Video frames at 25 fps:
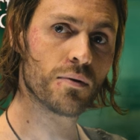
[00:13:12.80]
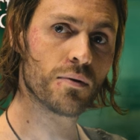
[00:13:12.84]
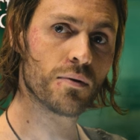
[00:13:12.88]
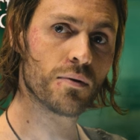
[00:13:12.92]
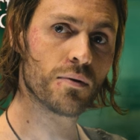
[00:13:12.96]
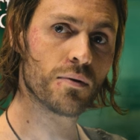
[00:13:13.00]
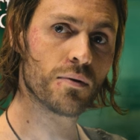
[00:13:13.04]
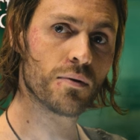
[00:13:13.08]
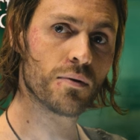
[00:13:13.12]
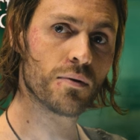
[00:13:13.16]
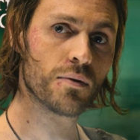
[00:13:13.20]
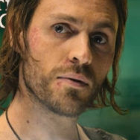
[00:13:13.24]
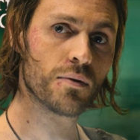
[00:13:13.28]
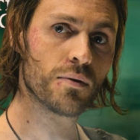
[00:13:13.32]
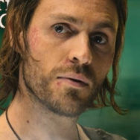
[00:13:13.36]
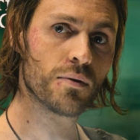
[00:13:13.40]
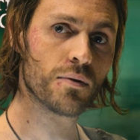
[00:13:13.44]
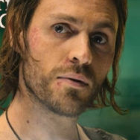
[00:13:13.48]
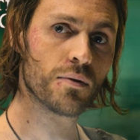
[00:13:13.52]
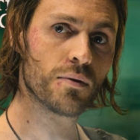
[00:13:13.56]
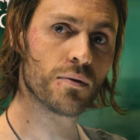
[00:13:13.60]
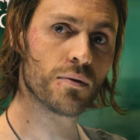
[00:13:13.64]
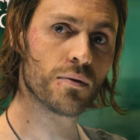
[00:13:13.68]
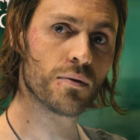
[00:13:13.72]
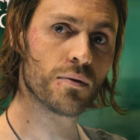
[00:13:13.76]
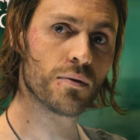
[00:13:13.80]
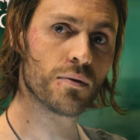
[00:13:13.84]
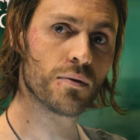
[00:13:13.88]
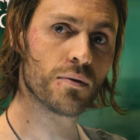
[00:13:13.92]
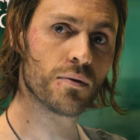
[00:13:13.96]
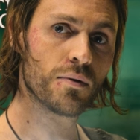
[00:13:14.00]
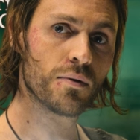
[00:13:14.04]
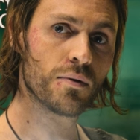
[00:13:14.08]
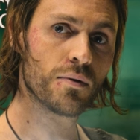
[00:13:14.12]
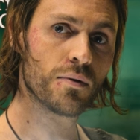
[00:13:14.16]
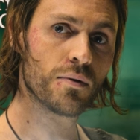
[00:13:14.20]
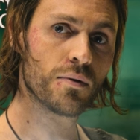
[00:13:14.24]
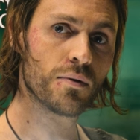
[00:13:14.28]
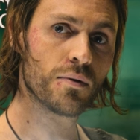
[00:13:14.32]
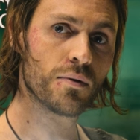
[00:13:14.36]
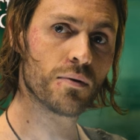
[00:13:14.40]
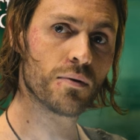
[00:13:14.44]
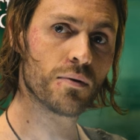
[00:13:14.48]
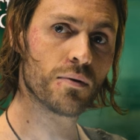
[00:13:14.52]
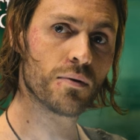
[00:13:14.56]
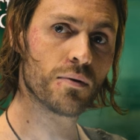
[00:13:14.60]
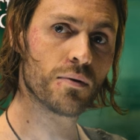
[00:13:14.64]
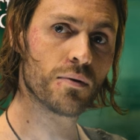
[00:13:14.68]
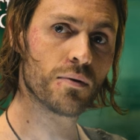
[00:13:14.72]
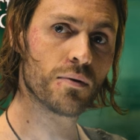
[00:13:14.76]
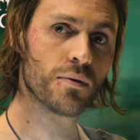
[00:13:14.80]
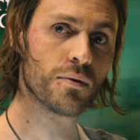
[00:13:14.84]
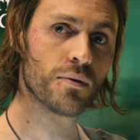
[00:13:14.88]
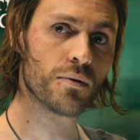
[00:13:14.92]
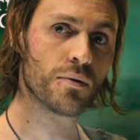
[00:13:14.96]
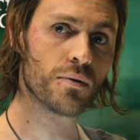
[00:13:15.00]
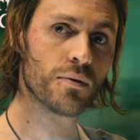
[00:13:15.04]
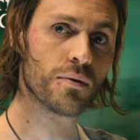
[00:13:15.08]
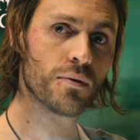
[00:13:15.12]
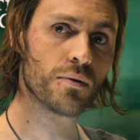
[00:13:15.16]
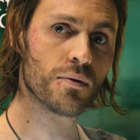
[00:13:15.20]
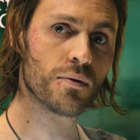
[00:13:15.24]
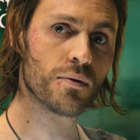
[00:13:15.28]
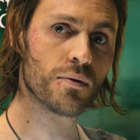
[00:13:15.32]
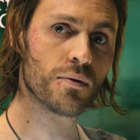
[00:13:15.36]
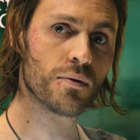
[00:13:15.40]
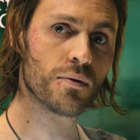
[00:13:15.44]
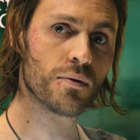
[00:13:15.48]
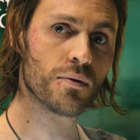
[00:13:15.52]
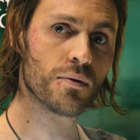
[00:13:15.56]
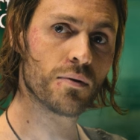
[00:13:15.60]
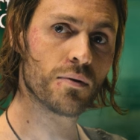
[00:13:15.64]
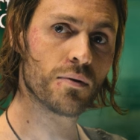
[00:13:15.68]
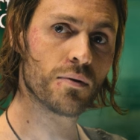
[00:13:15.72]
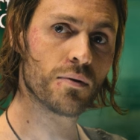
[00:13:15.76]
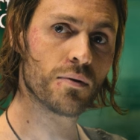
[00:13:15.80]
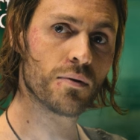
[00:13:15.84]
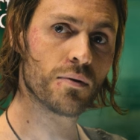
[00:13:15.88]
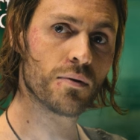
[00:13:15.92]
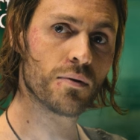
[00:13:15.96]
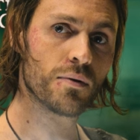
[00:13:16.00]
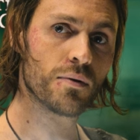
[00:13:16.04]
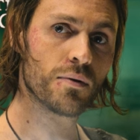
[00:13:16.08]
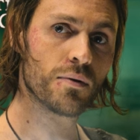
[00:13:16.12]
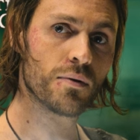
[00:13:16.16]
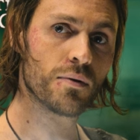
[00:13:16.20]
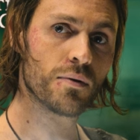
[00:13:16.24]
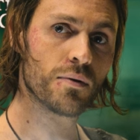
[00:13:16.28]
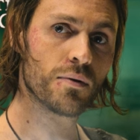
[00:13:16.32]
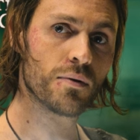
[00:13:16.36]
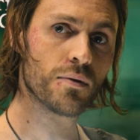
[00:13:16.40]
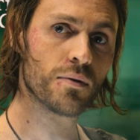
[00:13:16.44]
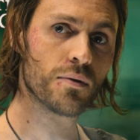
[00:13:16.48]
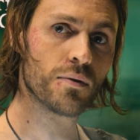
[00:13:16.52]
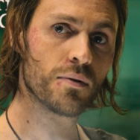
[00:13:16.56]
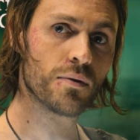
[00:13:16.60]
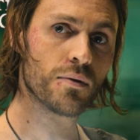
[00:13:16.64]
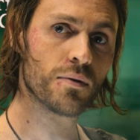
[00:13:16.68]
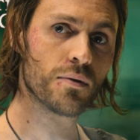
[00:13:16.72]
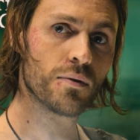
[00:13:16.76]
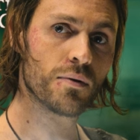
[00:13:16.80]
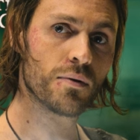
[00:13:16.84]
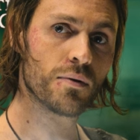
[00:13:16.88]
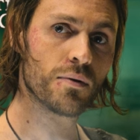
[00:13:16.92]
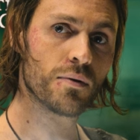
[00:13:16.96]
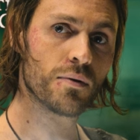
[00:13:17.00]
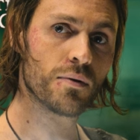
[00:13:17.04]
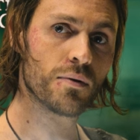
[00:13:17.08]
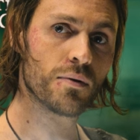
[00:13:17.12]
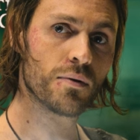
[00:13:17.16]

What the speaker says: The face doesn't move, so there is nothing to read.